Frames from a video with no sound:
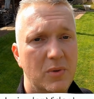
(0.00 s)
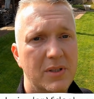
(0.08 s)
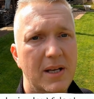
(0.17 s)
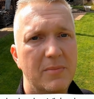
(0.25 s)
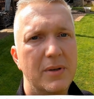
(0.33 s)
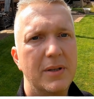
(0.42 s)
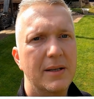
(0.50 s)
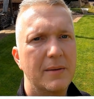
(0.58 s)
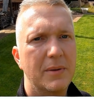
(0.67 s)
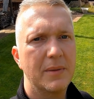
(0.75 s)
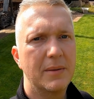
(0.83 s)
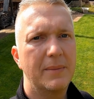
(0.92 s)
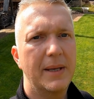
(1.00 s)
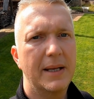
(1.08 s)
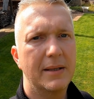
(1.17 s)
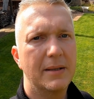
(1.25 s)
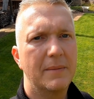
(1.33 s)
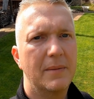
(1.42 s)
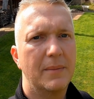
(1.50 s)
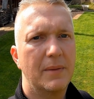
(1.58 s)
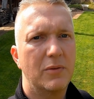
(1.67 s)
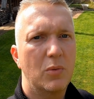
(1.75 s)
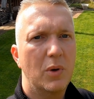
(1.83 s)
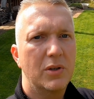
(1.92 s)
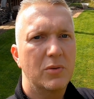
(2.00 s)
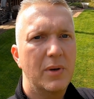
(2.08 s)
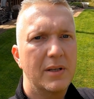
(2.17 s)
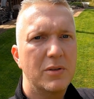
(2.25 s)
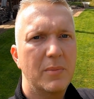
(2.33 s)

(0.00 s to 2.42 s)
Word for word: you with everything, linked. If you want to write